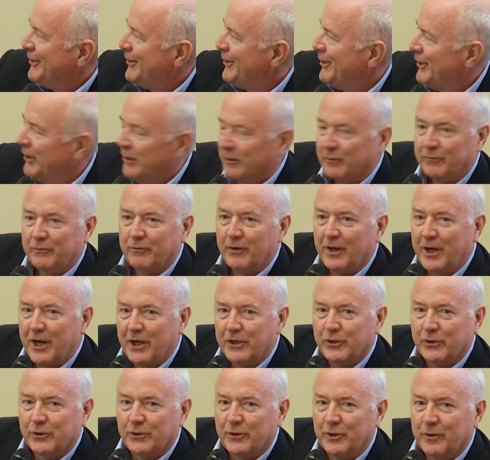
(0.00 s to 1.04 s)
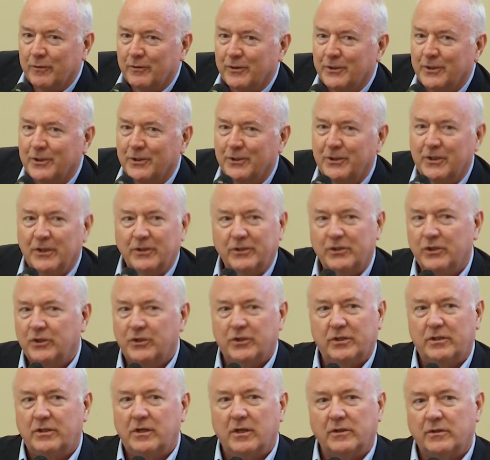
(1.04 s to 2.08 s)
in financial services that
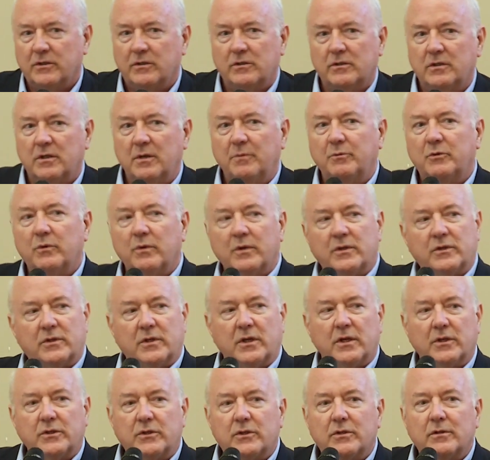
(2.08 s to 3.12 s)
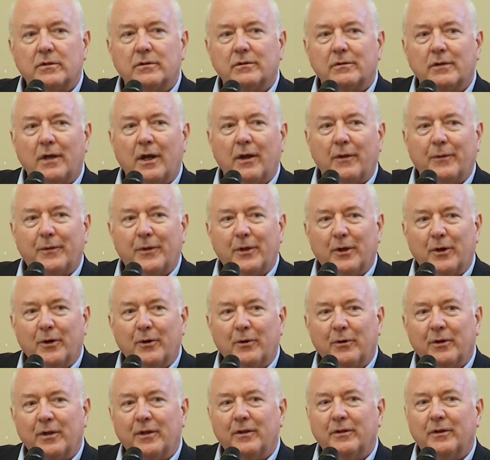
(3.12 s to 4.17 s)
just doesn't seem to exist out there
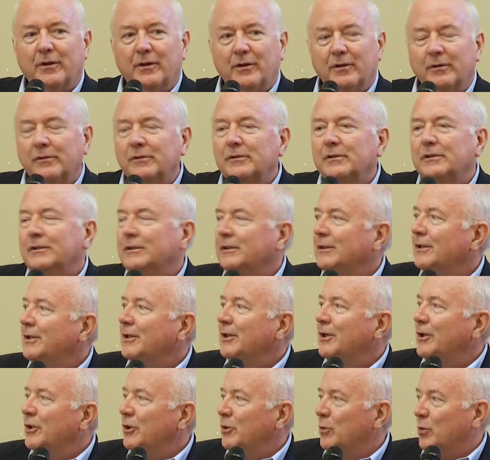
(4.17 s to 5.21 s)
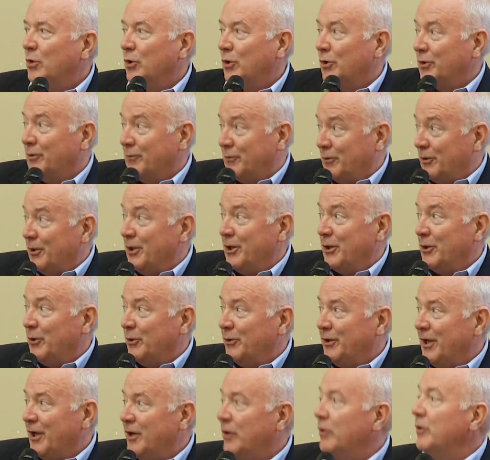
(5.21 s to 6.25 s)
in the world of clinical
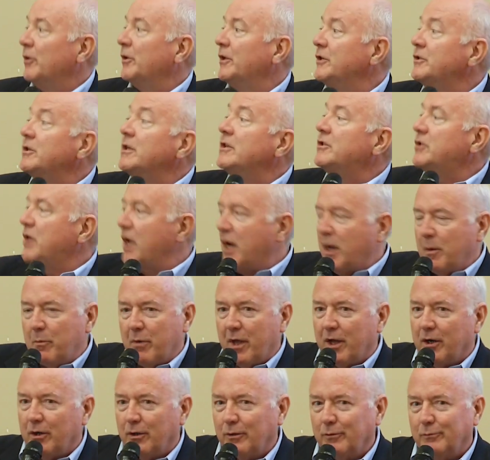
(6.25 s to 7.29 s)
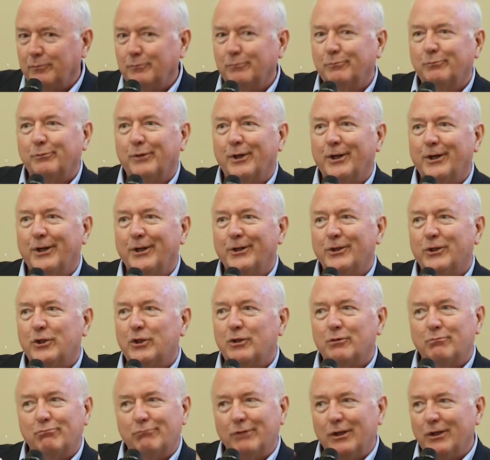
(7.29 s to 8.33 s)
data. Or at least it's getting better, but
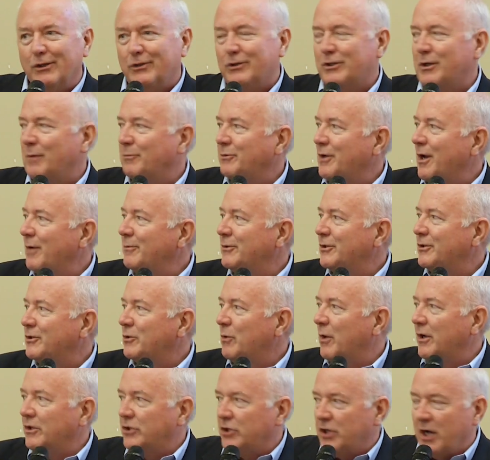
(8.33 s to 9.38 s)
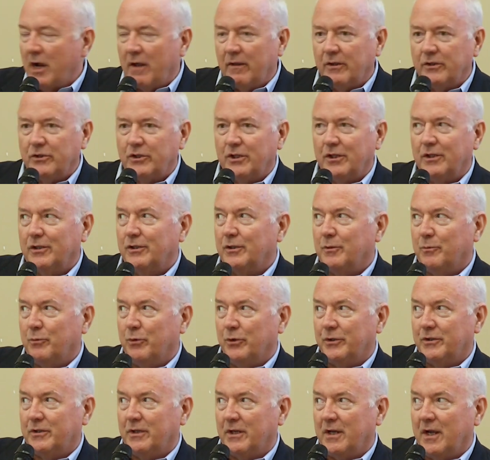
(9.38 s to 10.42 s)
it sometimes is quite challenging to
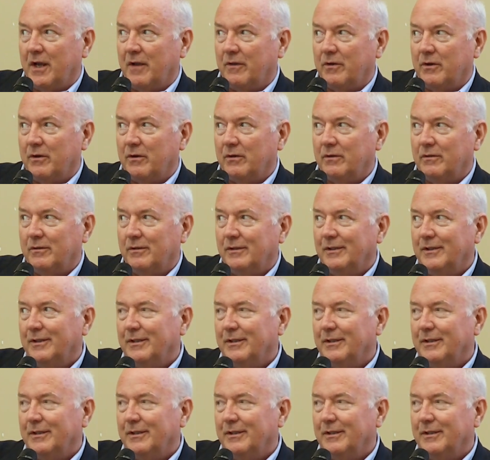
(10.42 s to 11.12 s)
put together